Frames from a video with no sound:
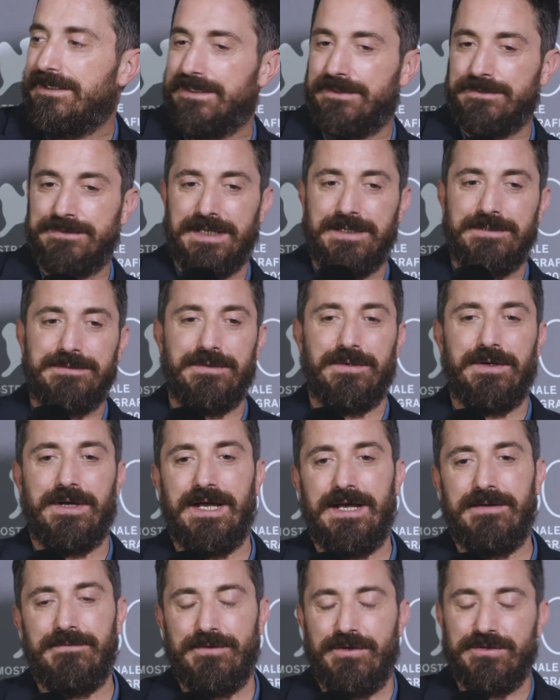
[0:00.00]
sometimes you
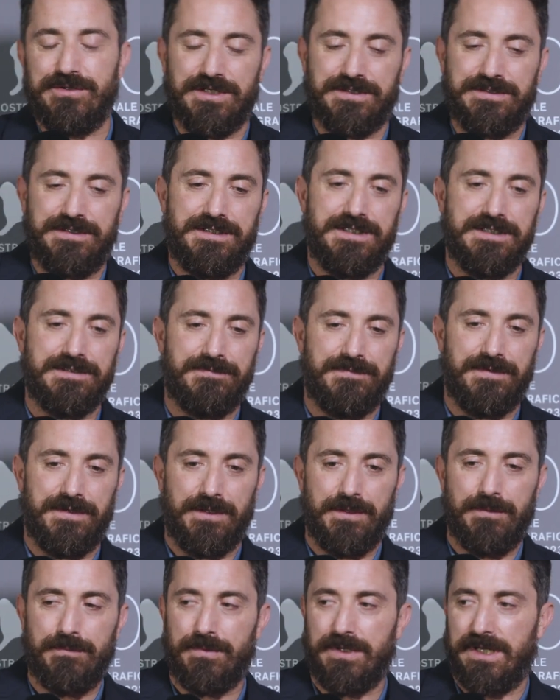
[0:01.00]
have. Not just in this
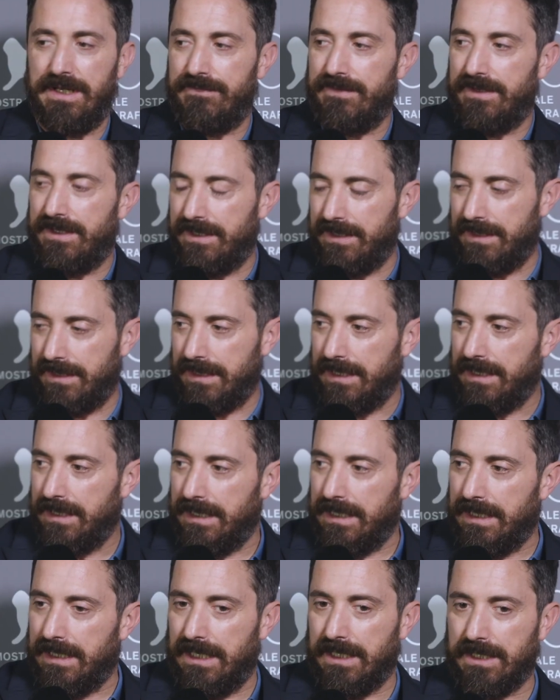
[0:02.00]
film, we have a
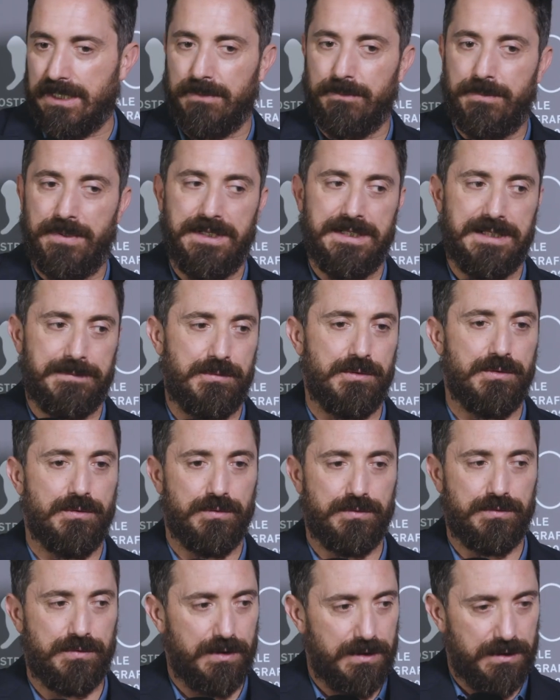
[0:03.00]
a company that
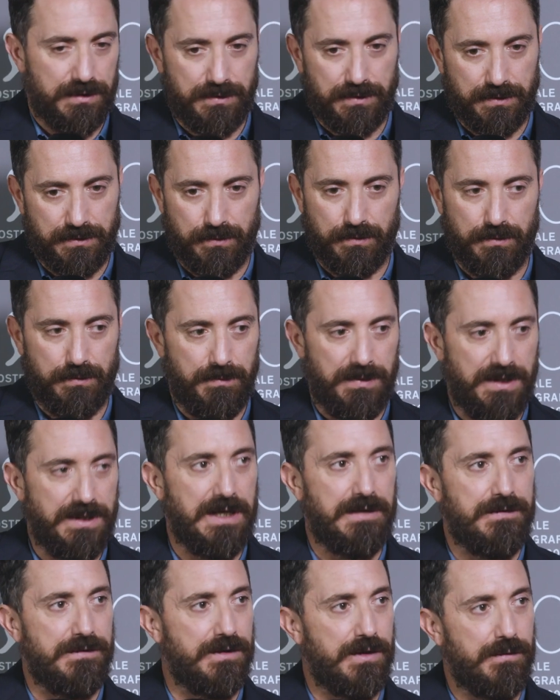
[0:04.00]
produced uh, to, to, many
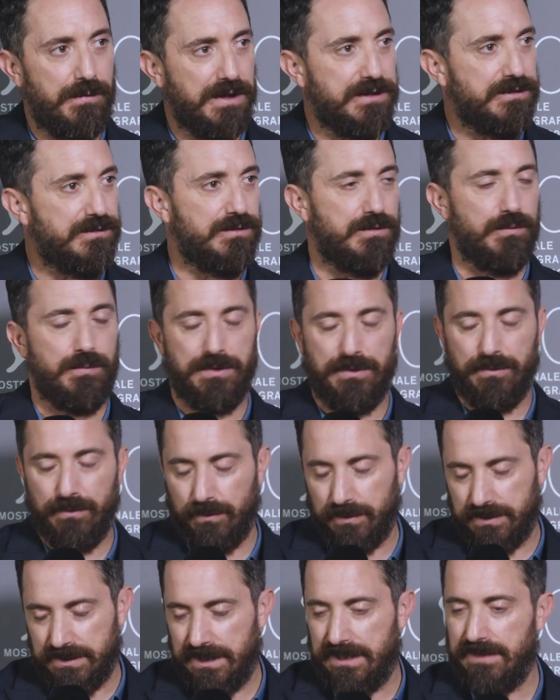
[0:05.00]
other directors. We
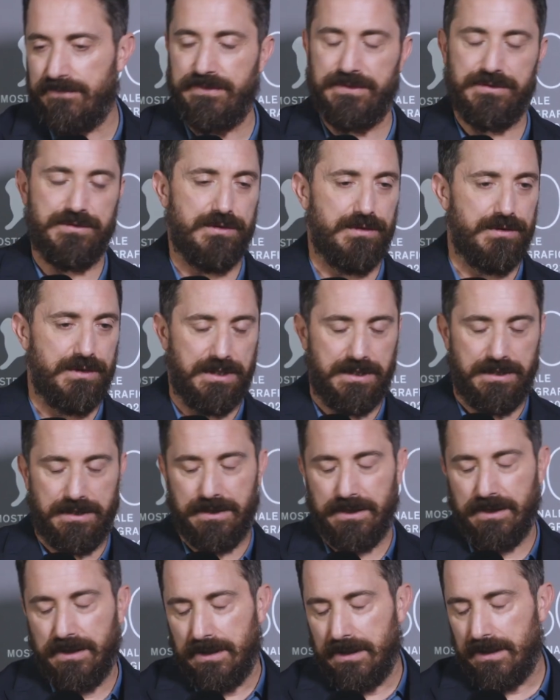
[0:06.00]
do television and
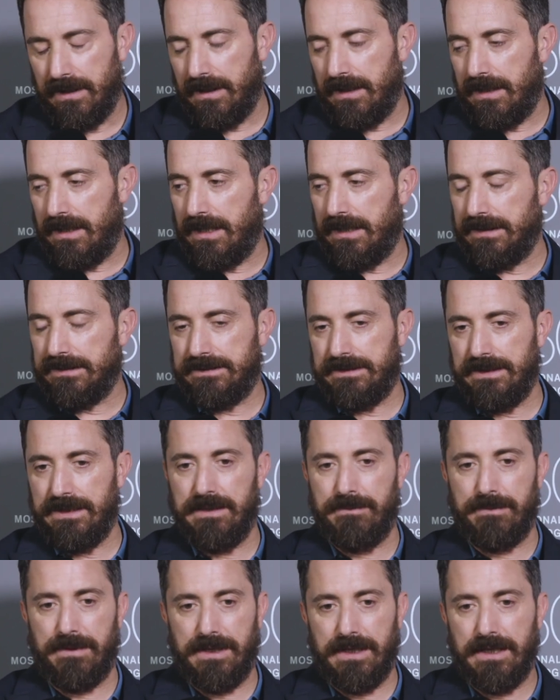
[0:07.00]
and
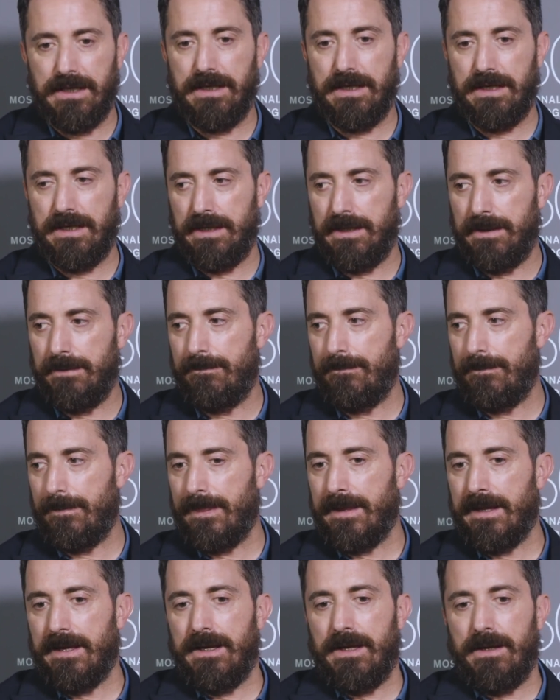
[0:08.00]
cinema. Um,
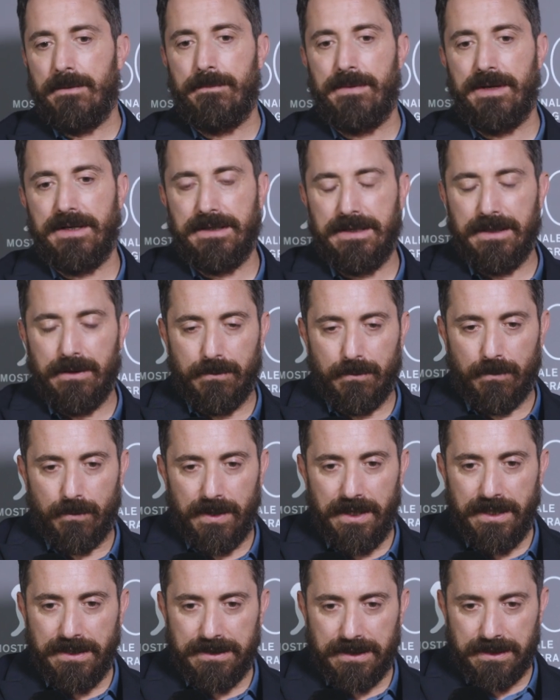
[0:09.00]
but the
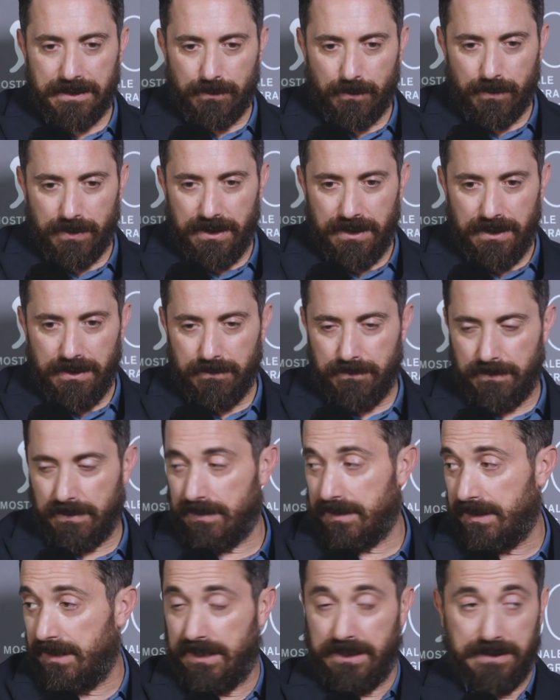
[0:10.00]
way that we,
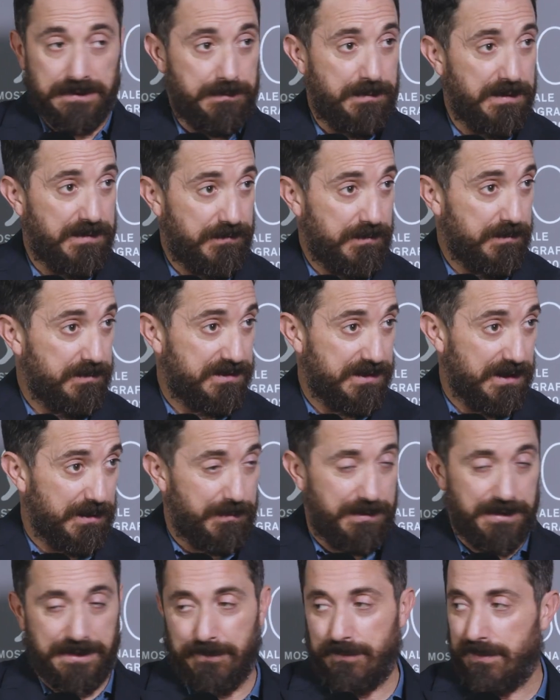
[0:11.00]
he can speak for himself,
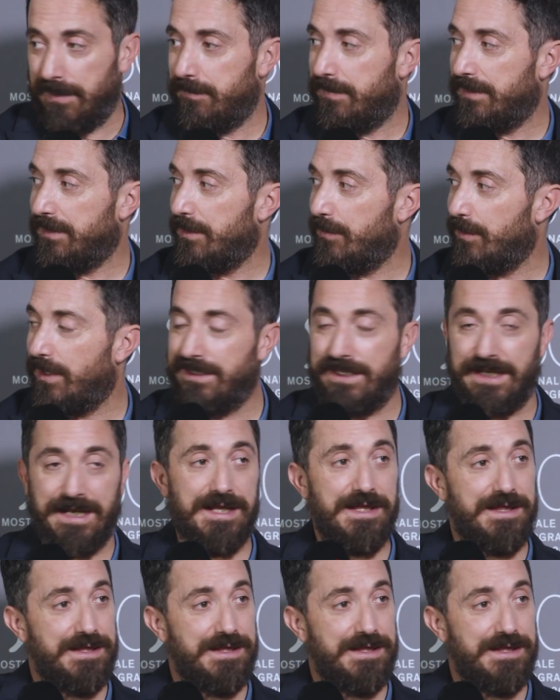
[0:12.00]
by the way, but the way that I